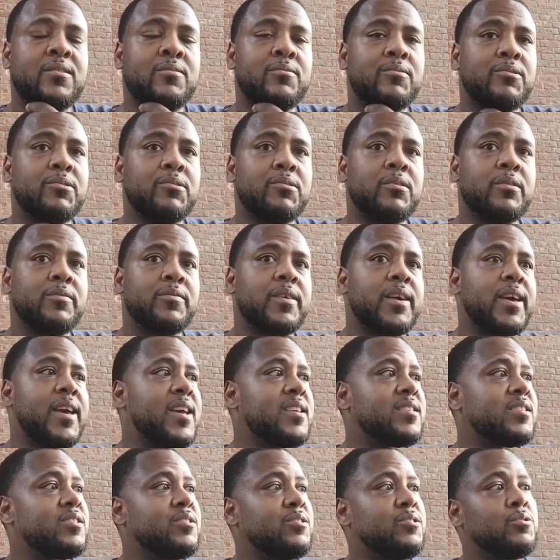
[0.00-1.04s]
I don't know if it
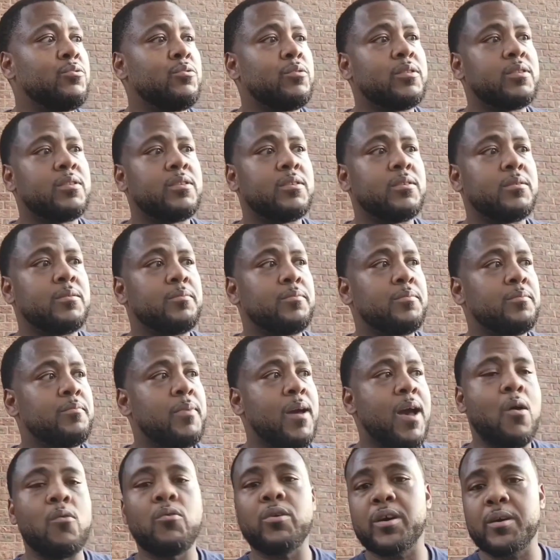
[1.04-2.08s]
has to do with
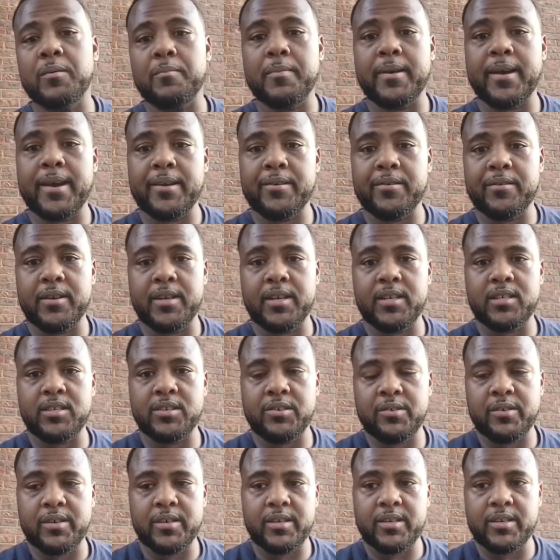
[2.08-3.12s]
the power commander
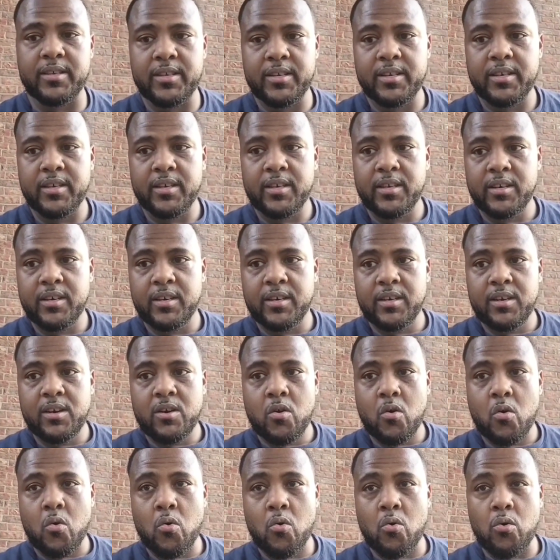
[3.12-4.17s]
that's on it
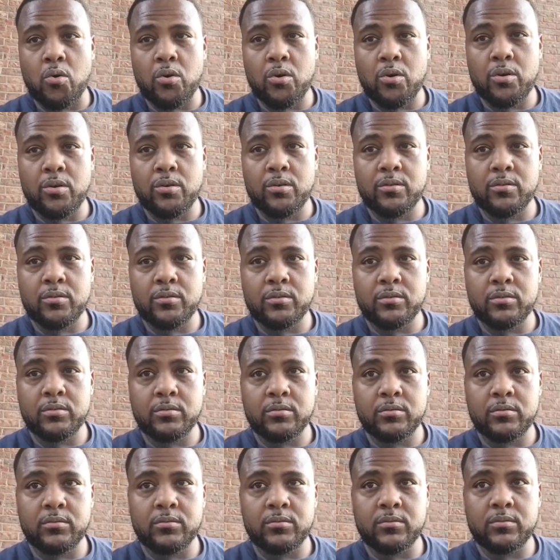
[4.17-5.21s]
or
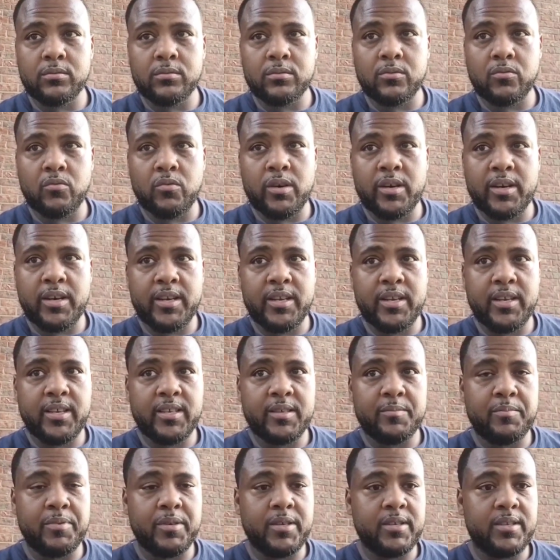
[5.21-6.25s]
what it
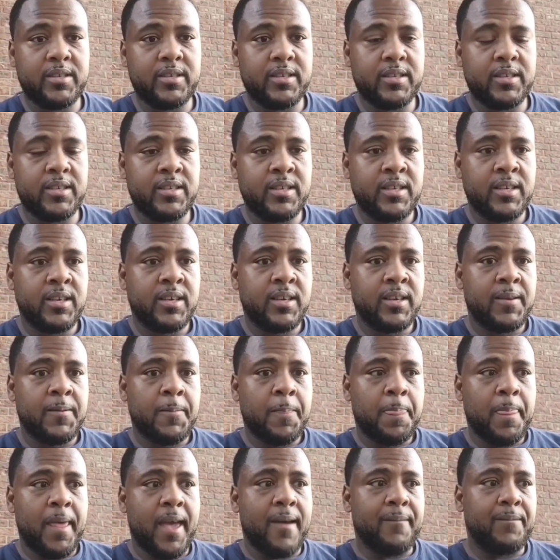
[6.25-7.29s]
is, but
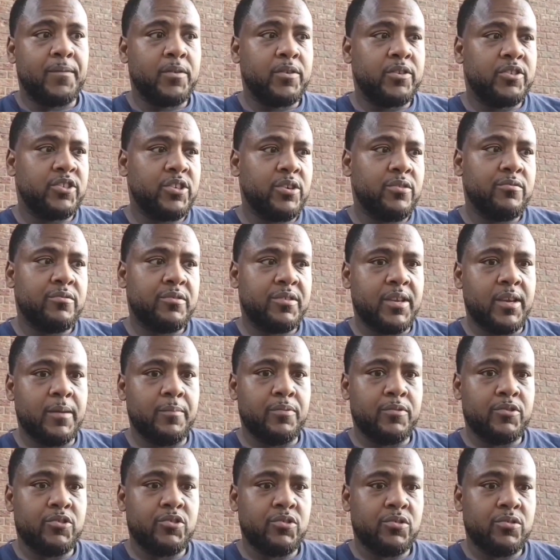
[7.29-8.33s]
after a certain
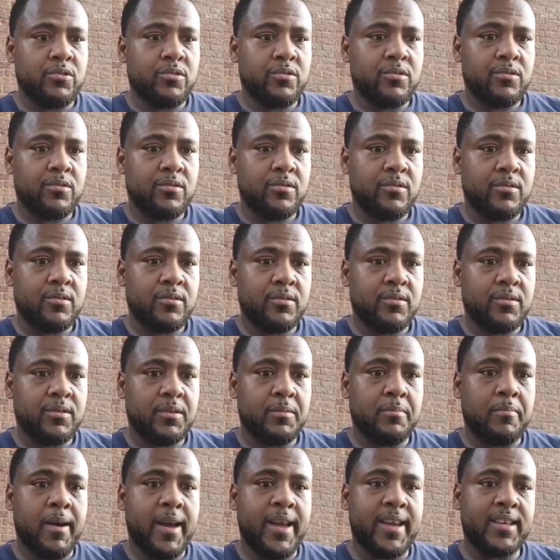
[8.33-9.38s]
temperature,
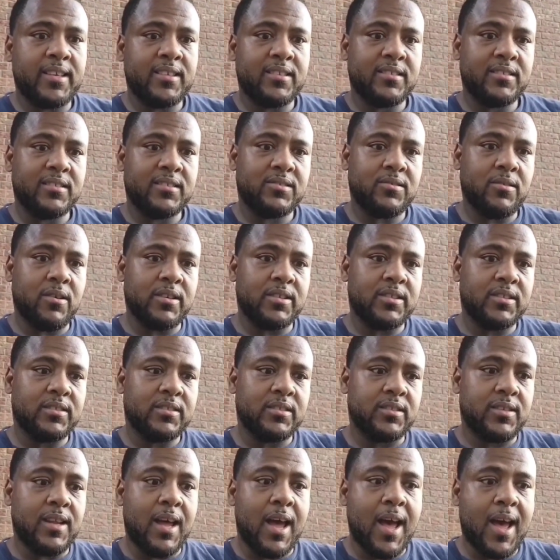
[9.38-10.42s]
the bike
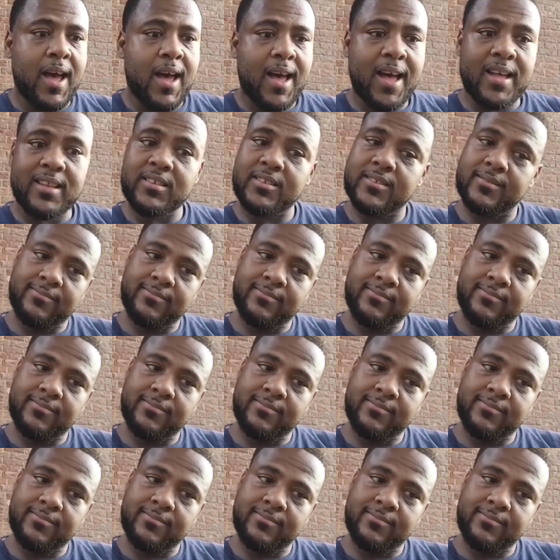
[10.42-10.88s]
starts to die.